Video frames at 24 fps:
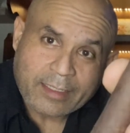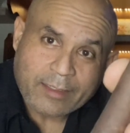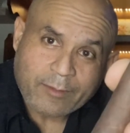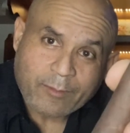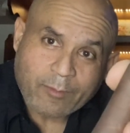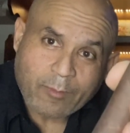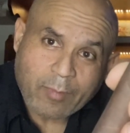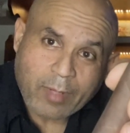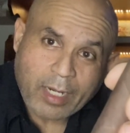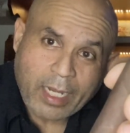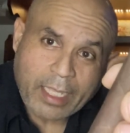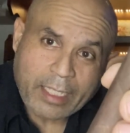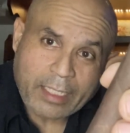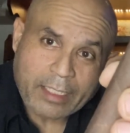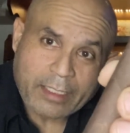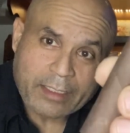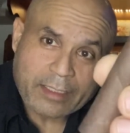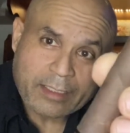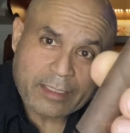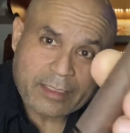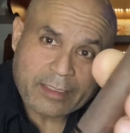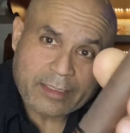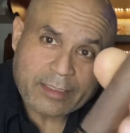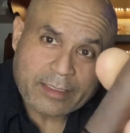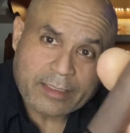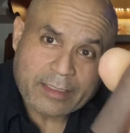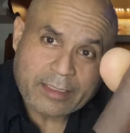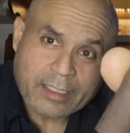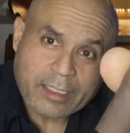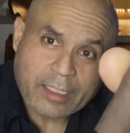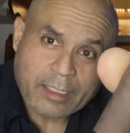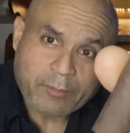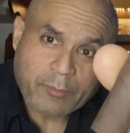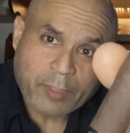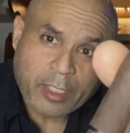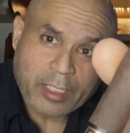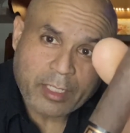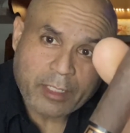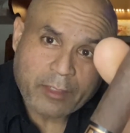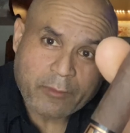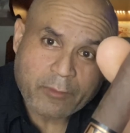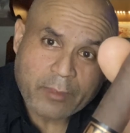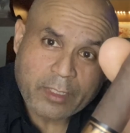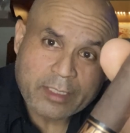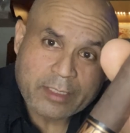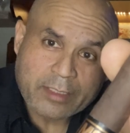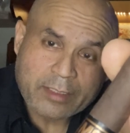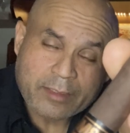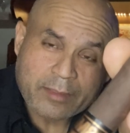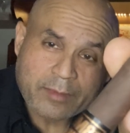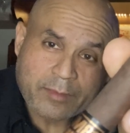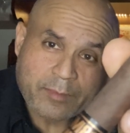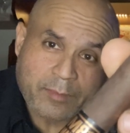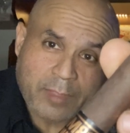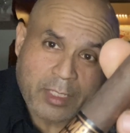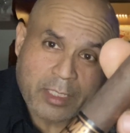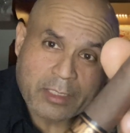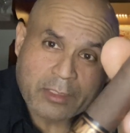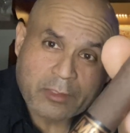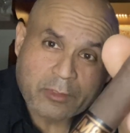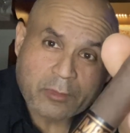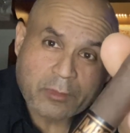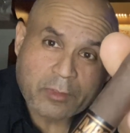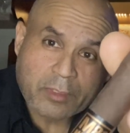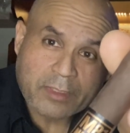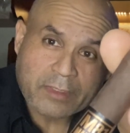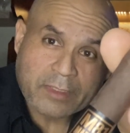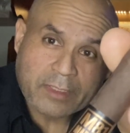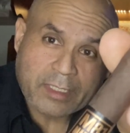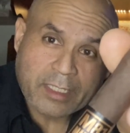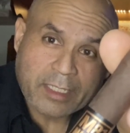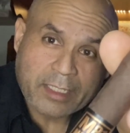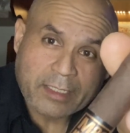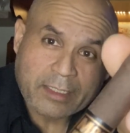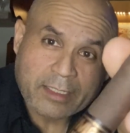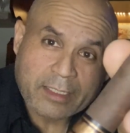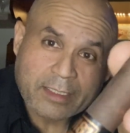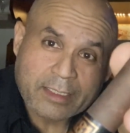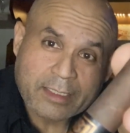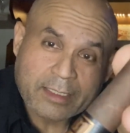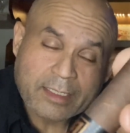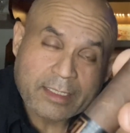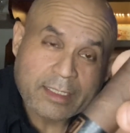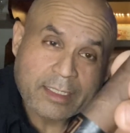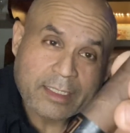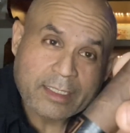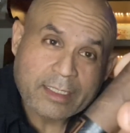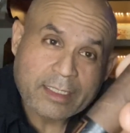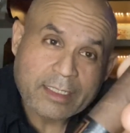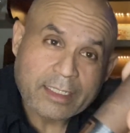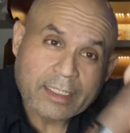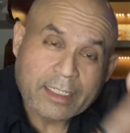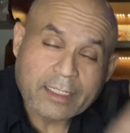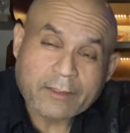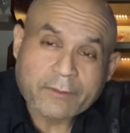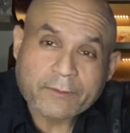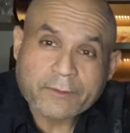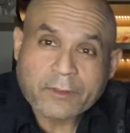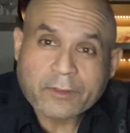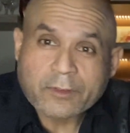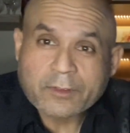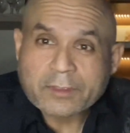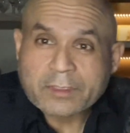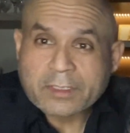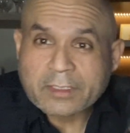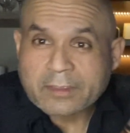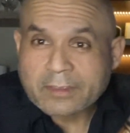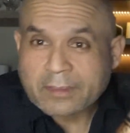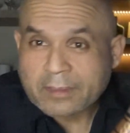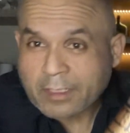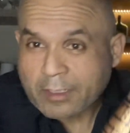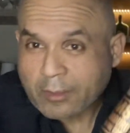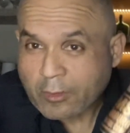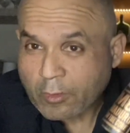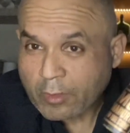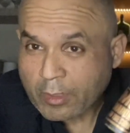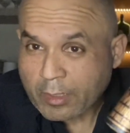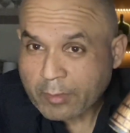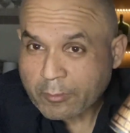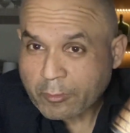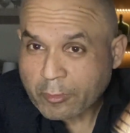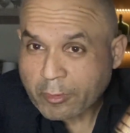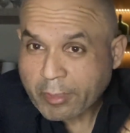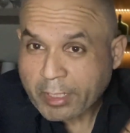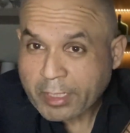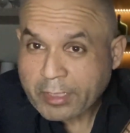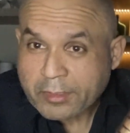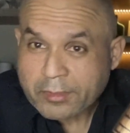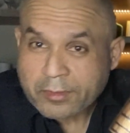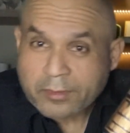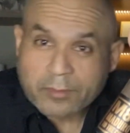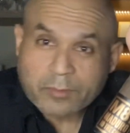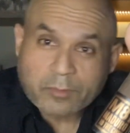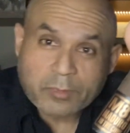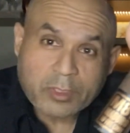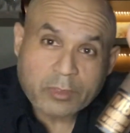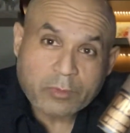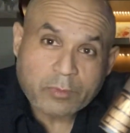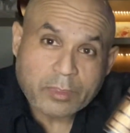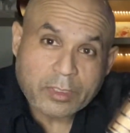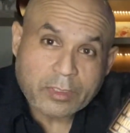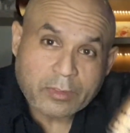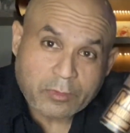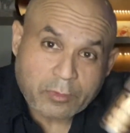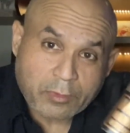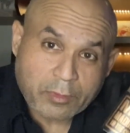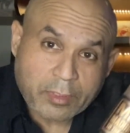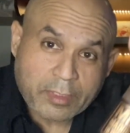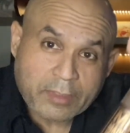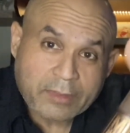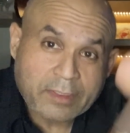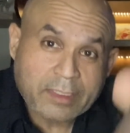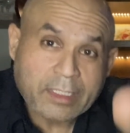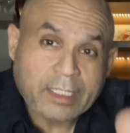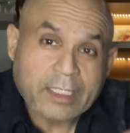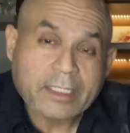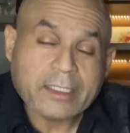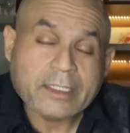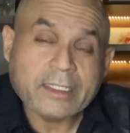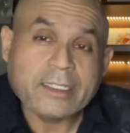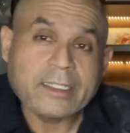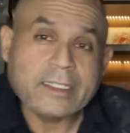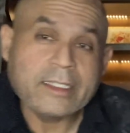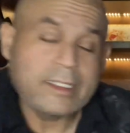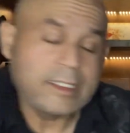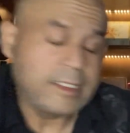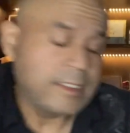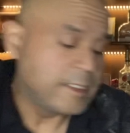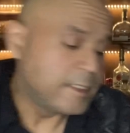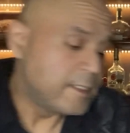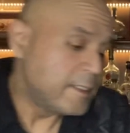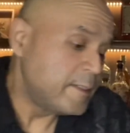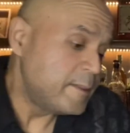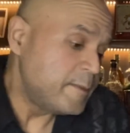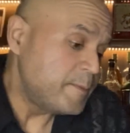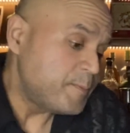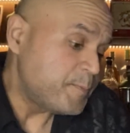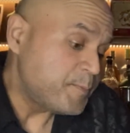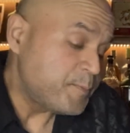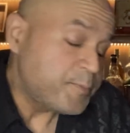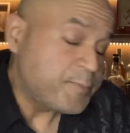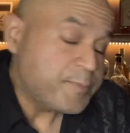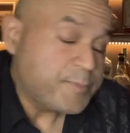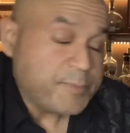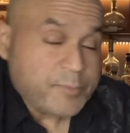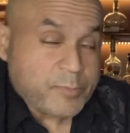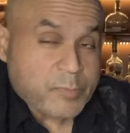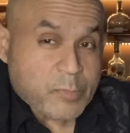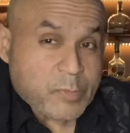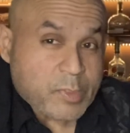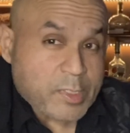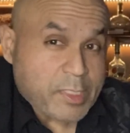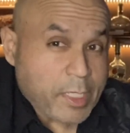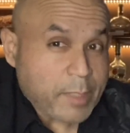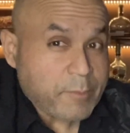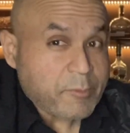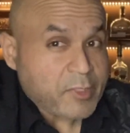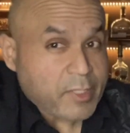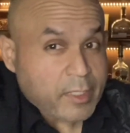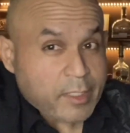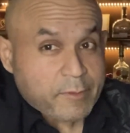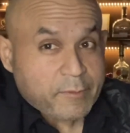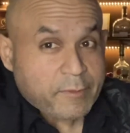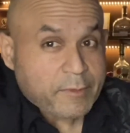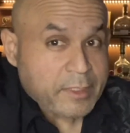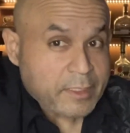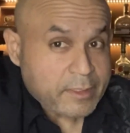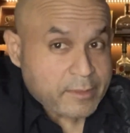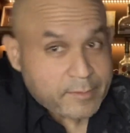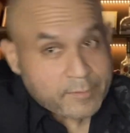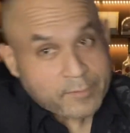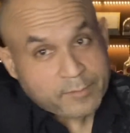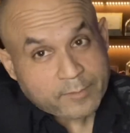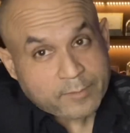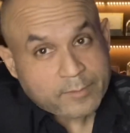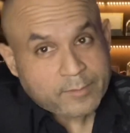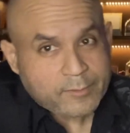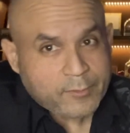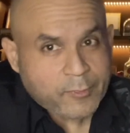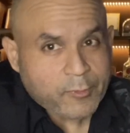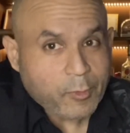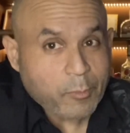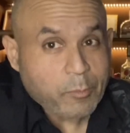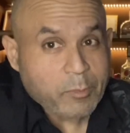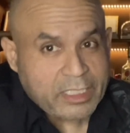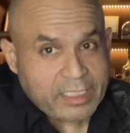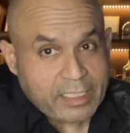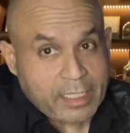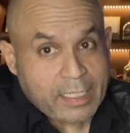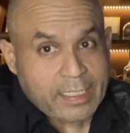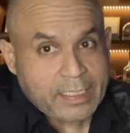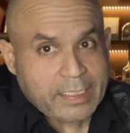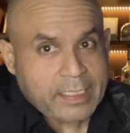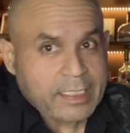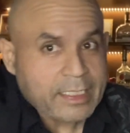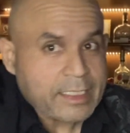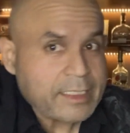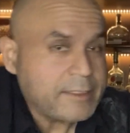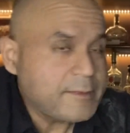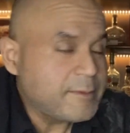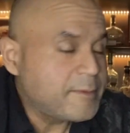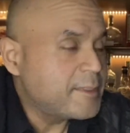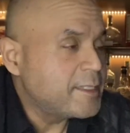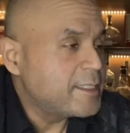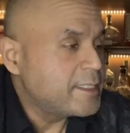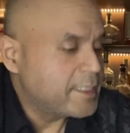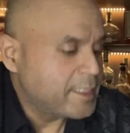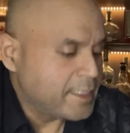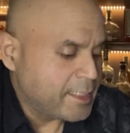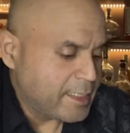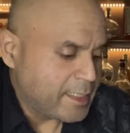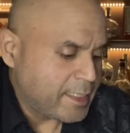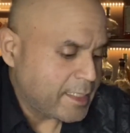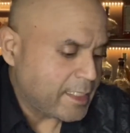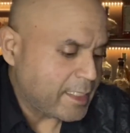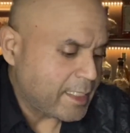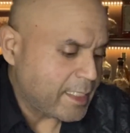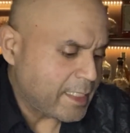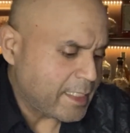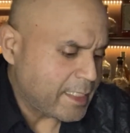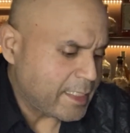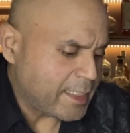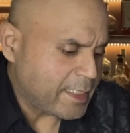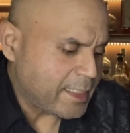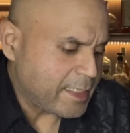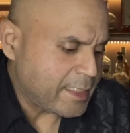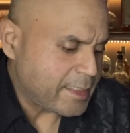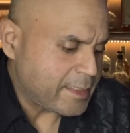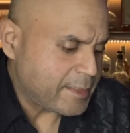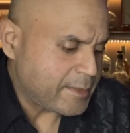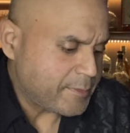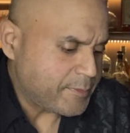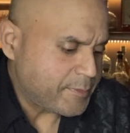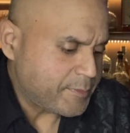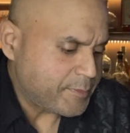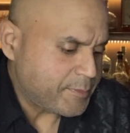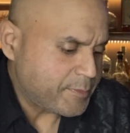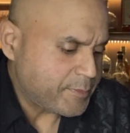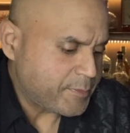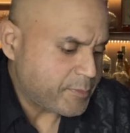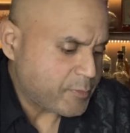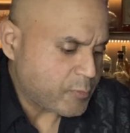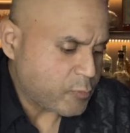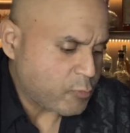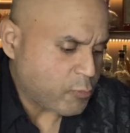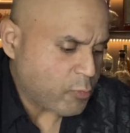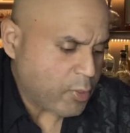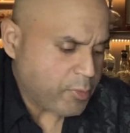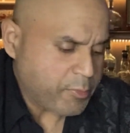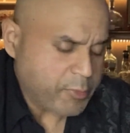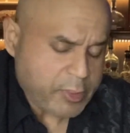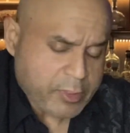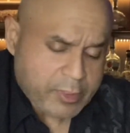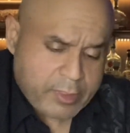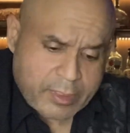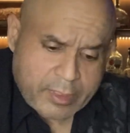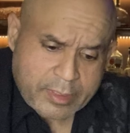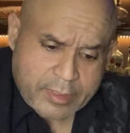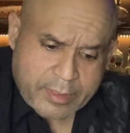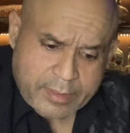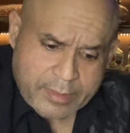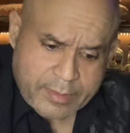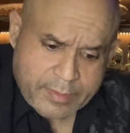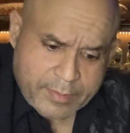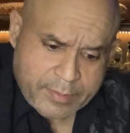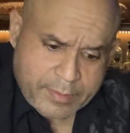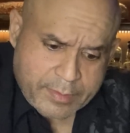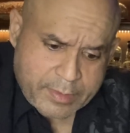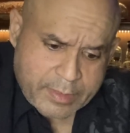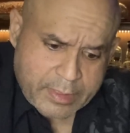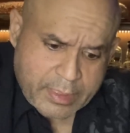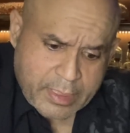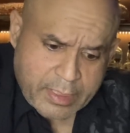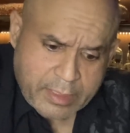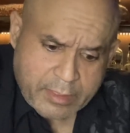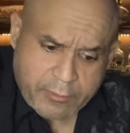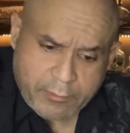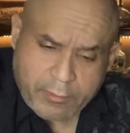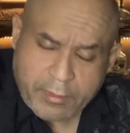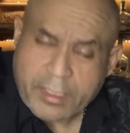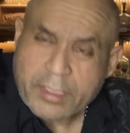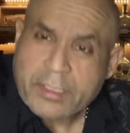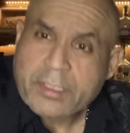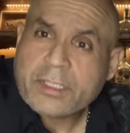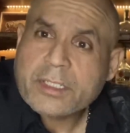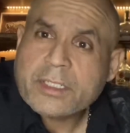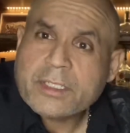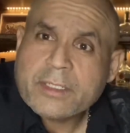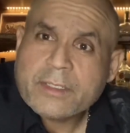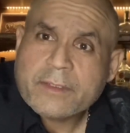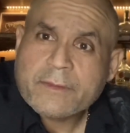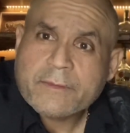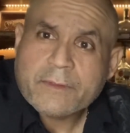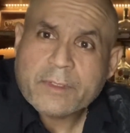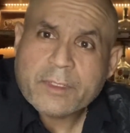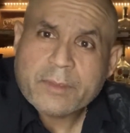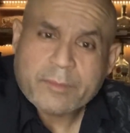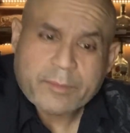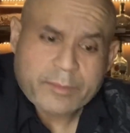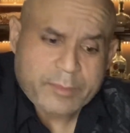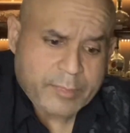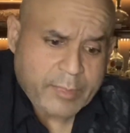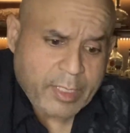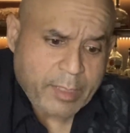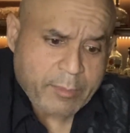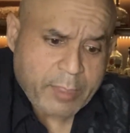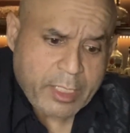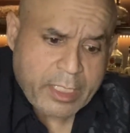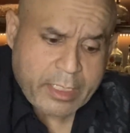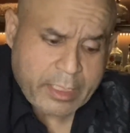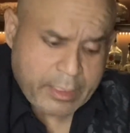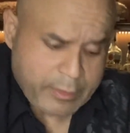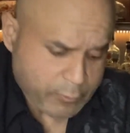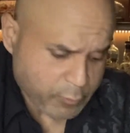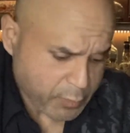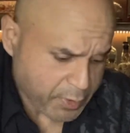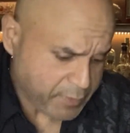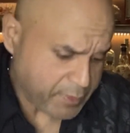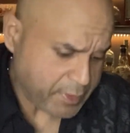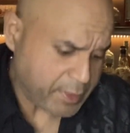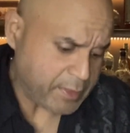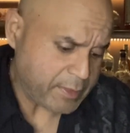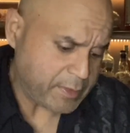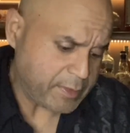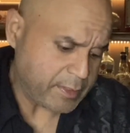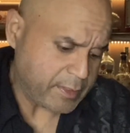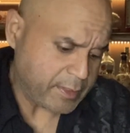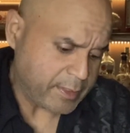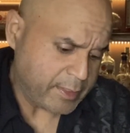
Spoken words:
Blackened M81 by Drew Estate. And of course, this is a collaboration between Drew Estate, James Hetfield from Metallica, and Robert Dietrich from American Whiskeys.